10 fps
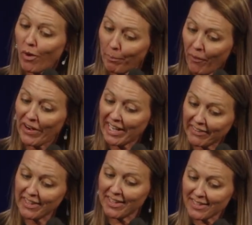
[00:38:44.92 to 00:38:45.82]
appointed
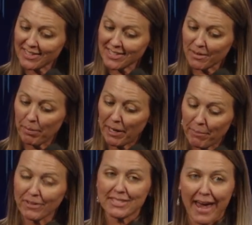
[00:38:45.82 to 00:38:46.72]
these
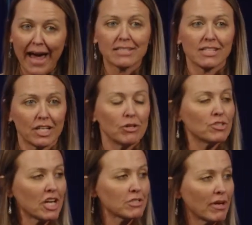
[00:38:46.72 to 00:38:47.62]
people to execute
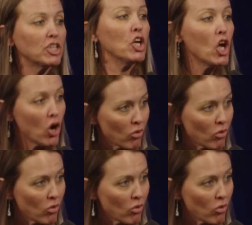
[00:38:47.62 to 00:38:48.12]
judgment. You,